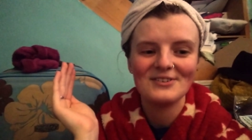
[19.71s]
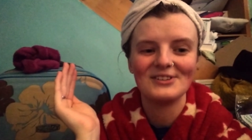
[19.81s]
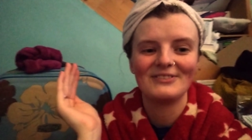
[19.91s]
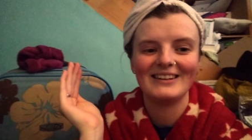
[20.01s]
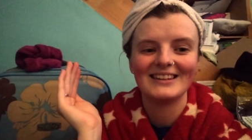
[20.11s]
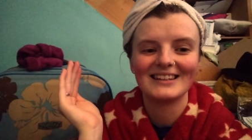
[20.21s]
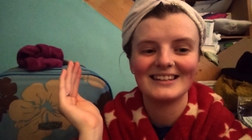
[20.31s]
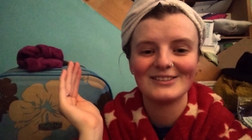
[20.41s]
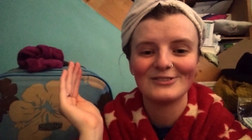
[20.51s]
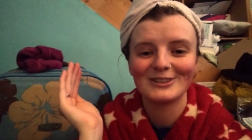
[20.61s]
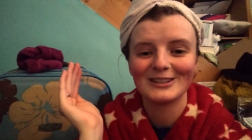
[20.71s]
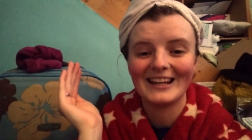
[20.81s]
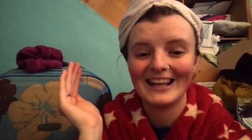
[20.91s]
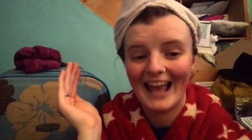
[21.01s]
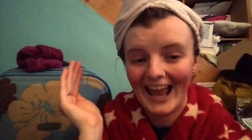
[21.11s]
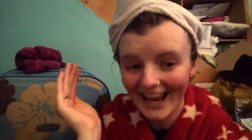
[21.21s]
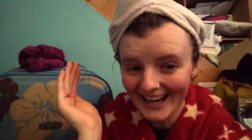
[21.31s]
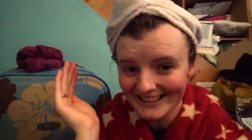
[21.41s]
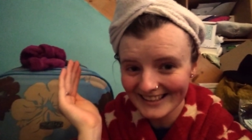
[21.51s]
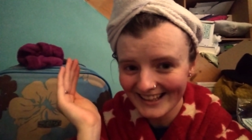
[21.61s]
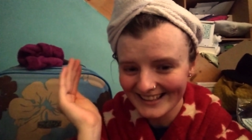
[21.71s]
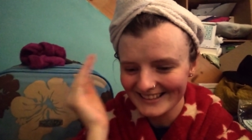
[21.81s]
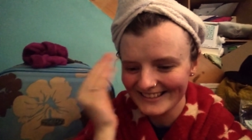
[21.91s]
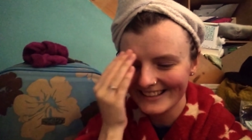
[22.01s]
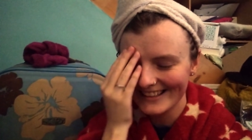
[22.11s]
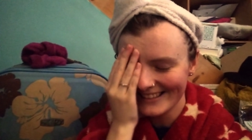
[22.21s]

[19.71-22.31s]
which means it is officially eight days